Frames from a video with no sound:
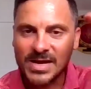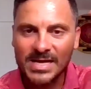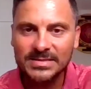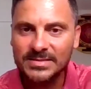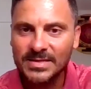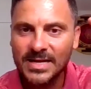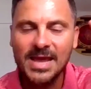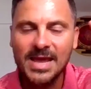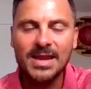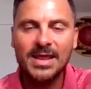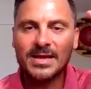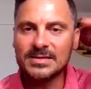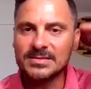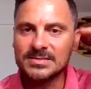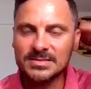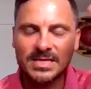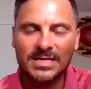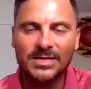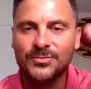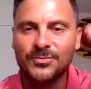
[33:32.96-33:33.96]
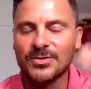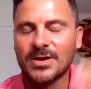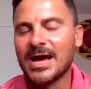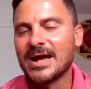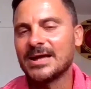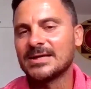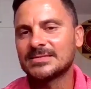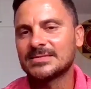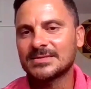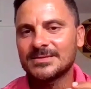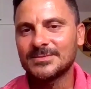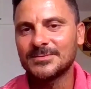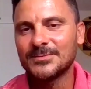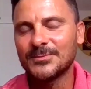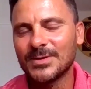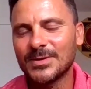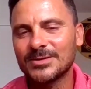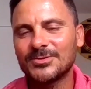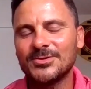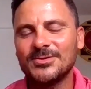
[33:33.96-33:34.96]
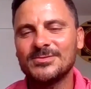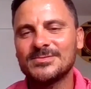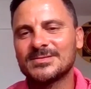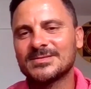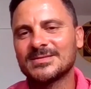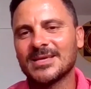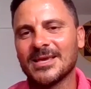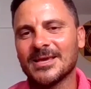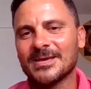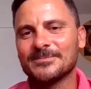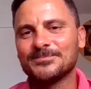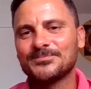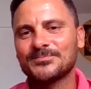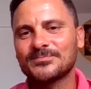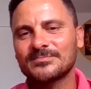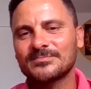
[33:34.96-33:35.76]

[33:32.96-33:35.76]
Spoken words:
resonating, synchronized. What do you see?